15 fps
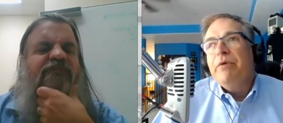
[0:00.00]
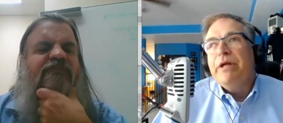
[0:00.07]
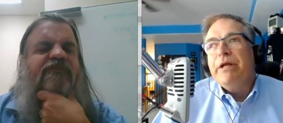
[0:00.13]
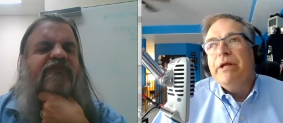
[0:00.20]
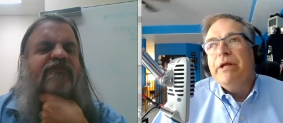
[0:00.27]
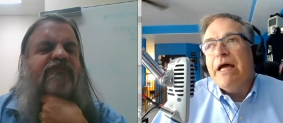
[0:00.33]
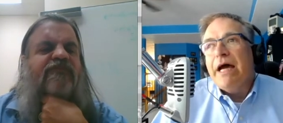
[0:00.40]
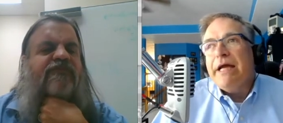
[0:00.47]
Speaker 1: but
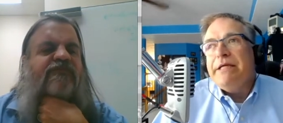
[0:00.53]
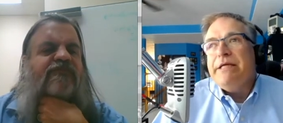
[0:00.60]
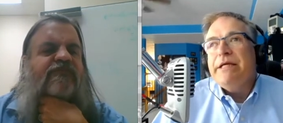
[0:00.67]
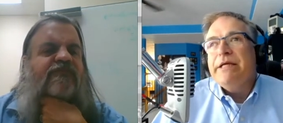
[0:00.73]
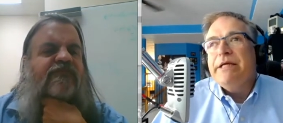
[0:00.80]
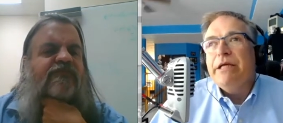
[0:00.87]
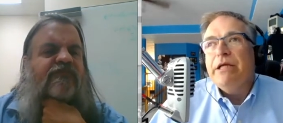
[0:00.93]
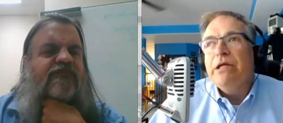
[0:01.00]
the idea
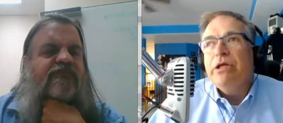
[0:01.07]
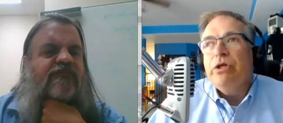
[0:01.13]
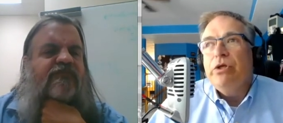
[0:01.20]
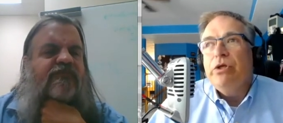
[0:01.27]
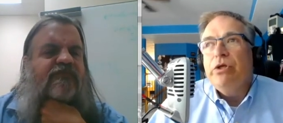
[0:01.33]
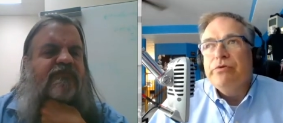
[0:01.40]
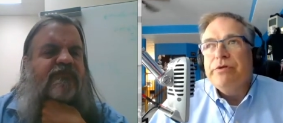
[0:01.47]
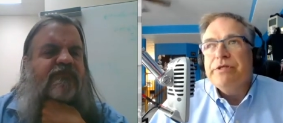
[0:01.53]
that
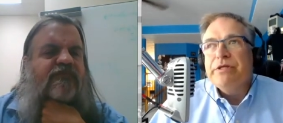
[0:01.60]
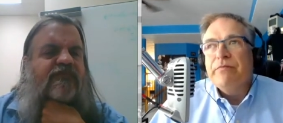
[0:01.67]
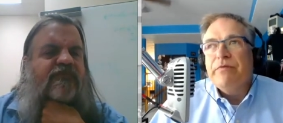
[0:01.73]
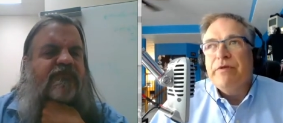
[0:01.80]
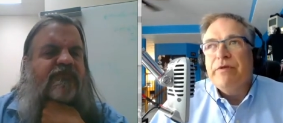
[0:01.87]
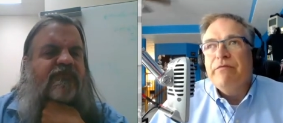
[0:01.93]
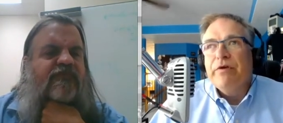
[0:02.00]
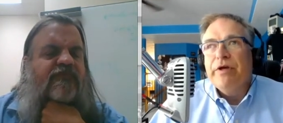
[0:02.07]
you're doing
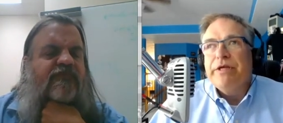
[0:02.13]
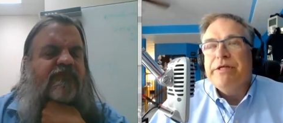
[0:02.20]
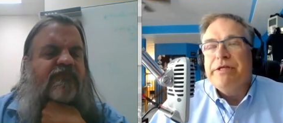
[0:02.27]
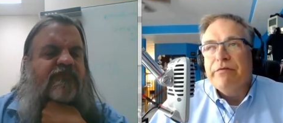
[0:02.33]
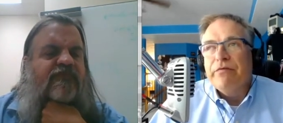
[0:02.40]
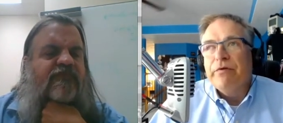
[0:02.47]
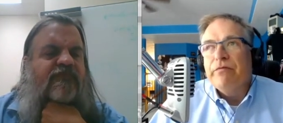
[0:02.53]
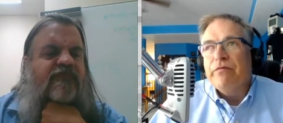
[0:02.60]
something very
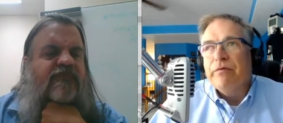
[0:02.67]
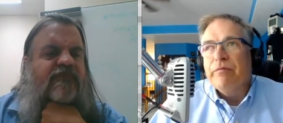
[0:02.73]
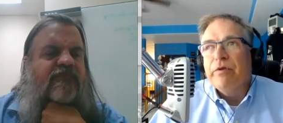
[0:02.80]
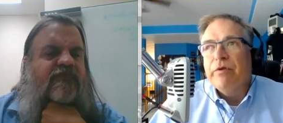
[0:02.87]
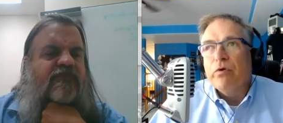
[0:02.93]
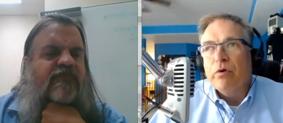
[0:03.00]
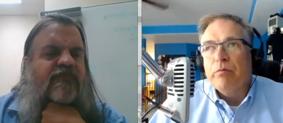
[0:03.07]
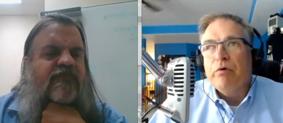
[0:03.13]
different from the
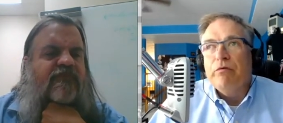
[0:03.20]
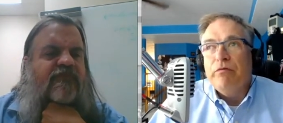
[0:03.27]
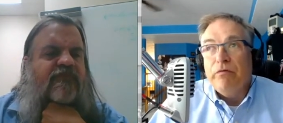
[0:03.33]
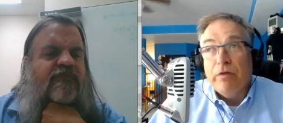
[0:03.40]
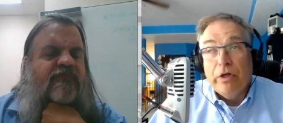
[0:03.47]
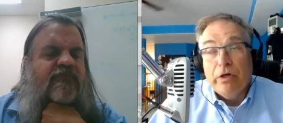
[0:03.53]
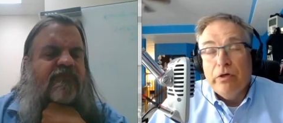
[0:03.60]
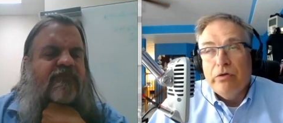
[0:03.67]
normal
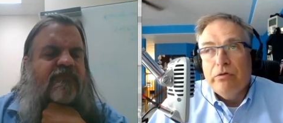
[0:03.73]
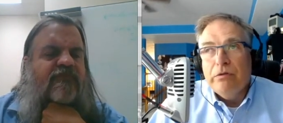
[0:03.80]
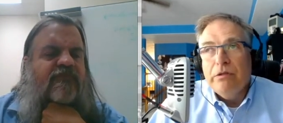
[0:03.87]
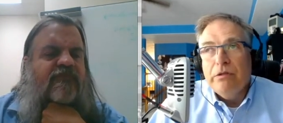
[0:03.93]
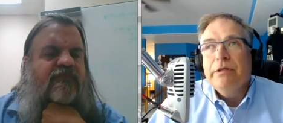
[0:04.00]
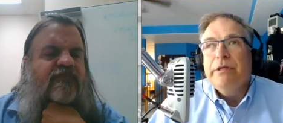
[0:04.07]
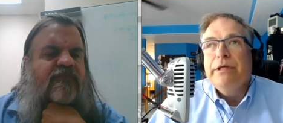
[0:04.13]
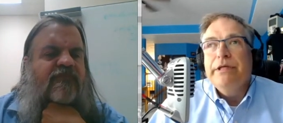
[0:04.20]
flow
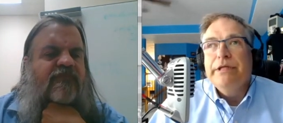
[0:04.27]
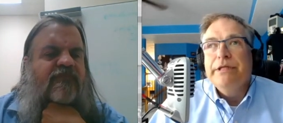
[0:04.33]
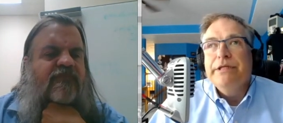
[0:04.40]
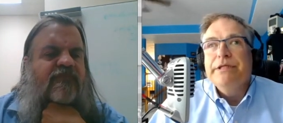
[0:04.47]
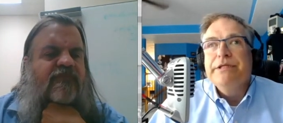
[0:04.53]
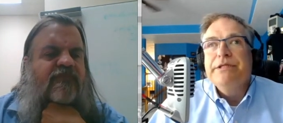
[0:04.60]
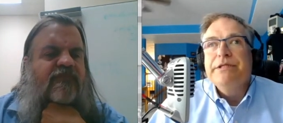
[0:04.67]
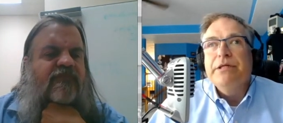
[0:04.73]

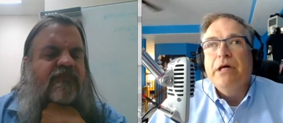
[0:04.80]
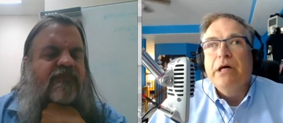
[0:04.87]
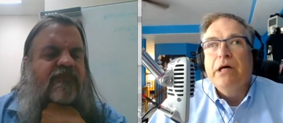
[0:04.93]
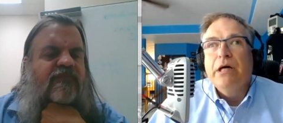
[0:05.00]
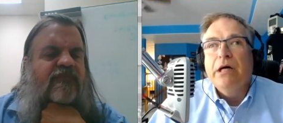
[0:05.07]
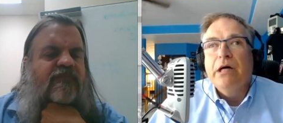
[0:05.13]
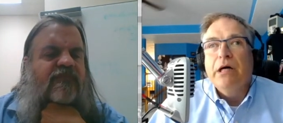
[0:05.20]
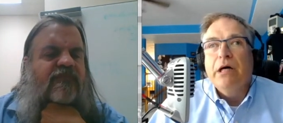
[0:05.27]
is
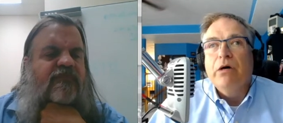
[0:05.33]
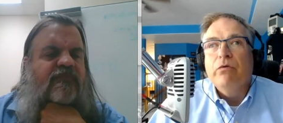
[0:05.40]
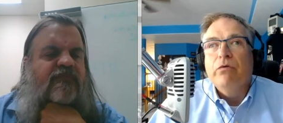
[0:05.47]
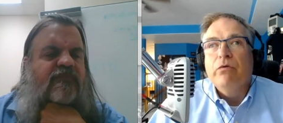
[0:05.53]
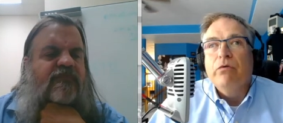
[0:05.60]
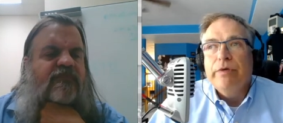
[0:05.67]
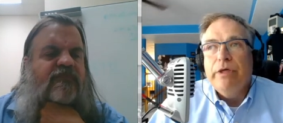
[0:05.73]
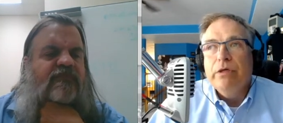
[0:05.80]
uh, a
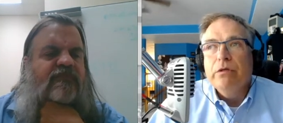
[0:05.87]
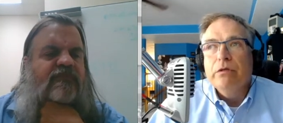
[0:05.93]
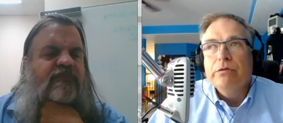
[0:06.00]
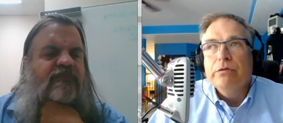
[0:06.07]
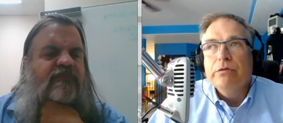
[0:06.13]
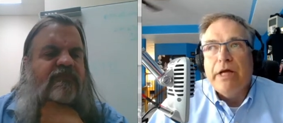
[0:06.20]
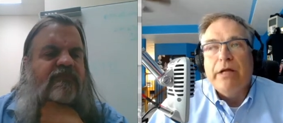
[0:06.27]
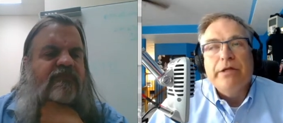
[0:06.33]
real
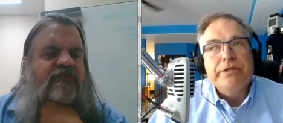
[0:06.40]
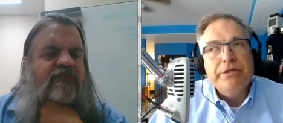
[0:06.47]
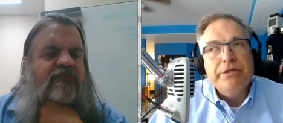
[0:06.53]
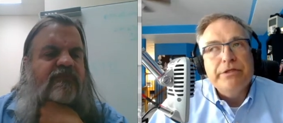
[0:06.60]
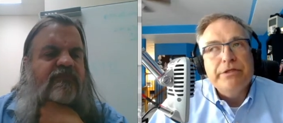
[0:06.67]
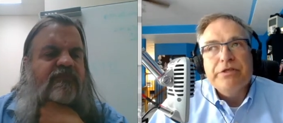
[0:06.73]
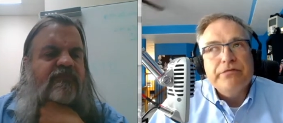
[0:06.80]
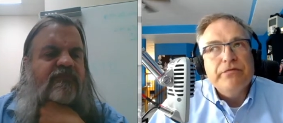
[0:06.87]
challenge,
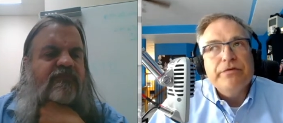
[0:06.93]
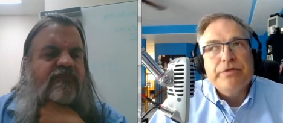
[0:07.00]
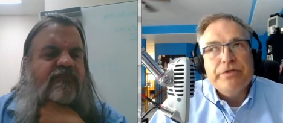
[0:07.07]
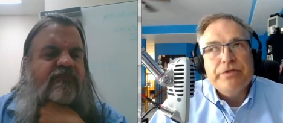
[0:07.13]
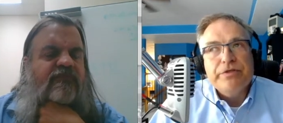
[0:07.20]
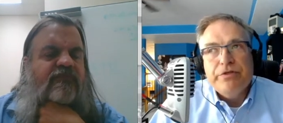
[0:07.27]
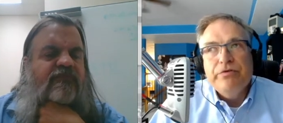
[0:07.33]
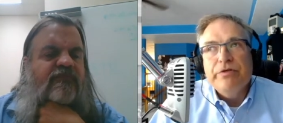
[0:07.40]
not just for the
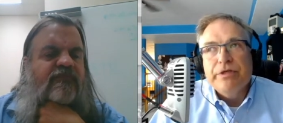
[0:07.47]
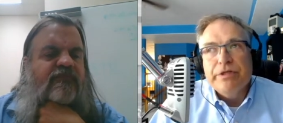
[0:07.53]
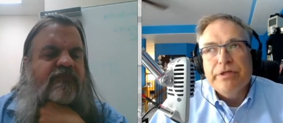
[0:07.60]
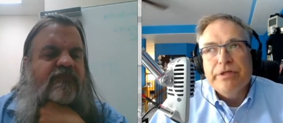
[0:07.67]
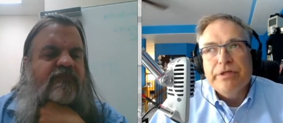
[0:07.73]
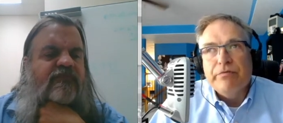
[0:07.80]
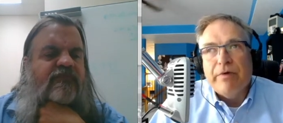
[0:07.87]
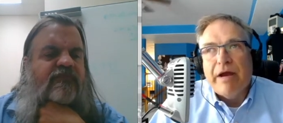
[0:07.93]
students
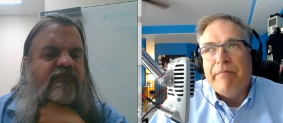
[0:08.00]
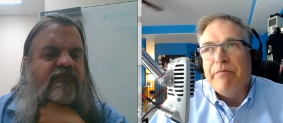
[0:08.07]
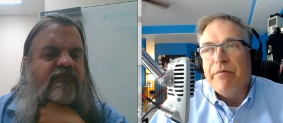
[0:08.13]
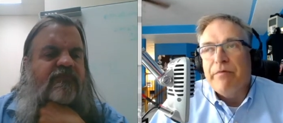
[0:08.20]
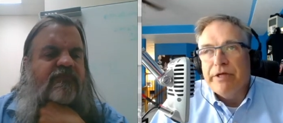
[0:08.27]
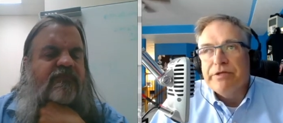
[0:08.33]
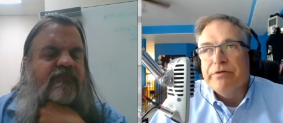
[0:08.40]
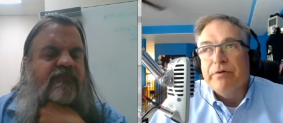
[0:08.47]
to wrap their
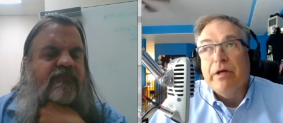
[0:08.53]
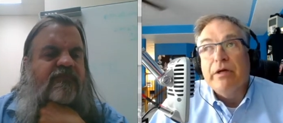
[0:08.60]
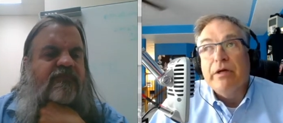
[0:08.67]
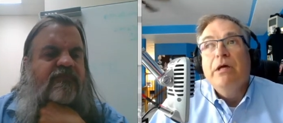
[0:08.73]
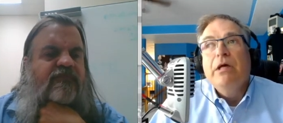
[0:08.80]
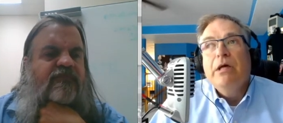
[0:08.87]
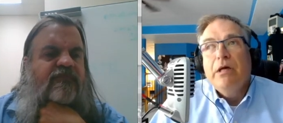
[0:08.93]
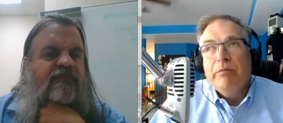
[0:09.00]
heads around,
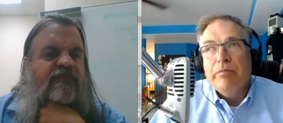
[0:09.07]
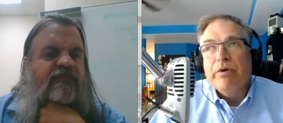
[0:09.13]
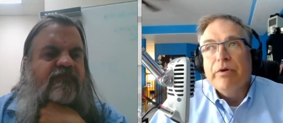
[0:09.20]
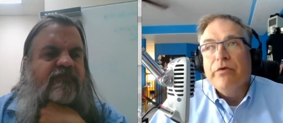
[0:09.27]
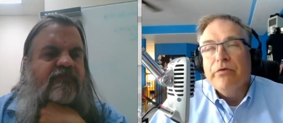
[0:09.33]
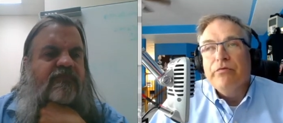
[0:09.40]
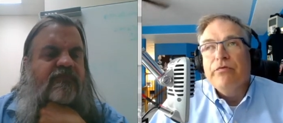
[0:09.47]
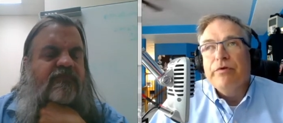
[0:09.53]
but
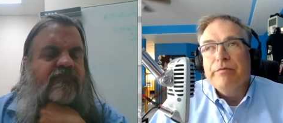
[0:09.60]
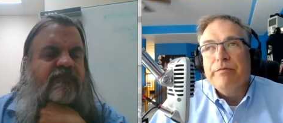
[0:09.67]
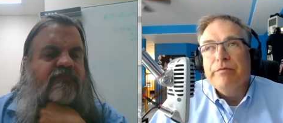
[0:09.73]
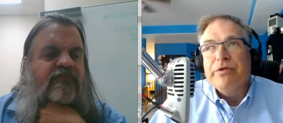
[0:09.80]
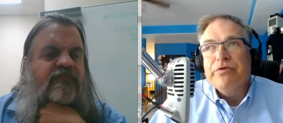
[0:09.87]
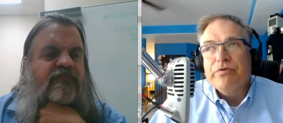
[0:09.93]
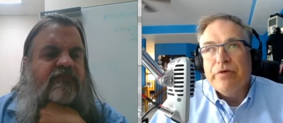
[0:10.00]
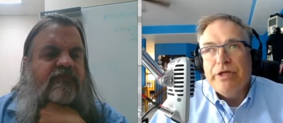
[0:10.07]
also for
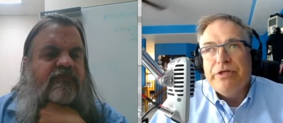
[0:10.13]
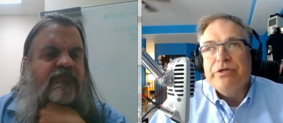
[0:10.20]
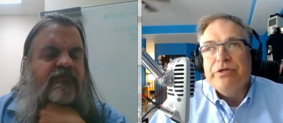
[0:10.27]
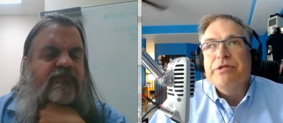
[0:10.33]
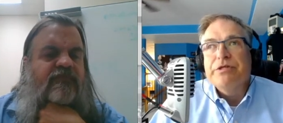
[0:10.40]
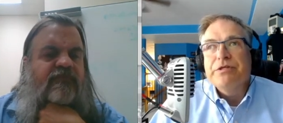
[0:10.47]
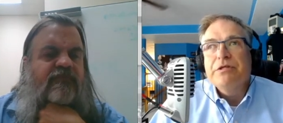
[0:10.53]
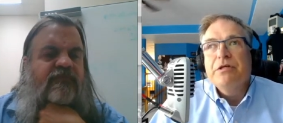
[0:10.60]

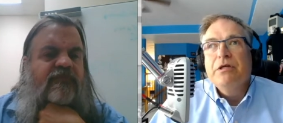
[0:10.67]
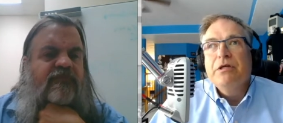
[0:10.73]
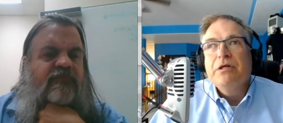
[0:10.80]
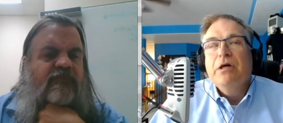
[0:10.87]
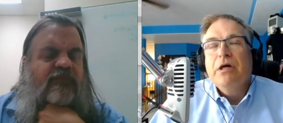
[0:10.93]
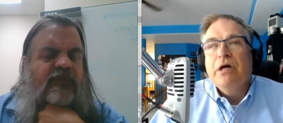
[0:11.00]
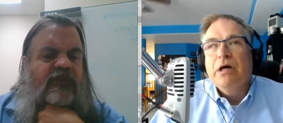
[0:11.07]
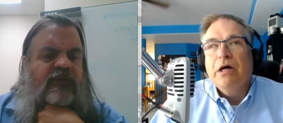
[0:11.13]
administrations
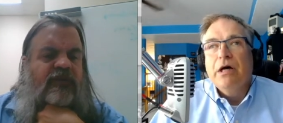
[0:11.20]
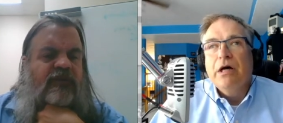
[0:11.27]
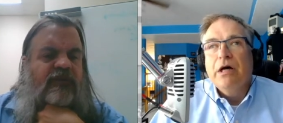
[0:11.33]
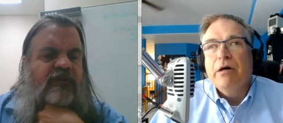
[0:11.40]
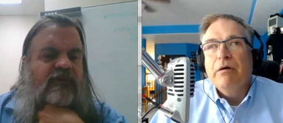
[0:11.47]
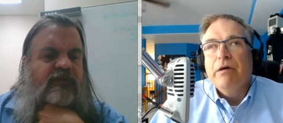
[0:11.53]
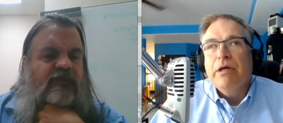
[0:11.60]
uh,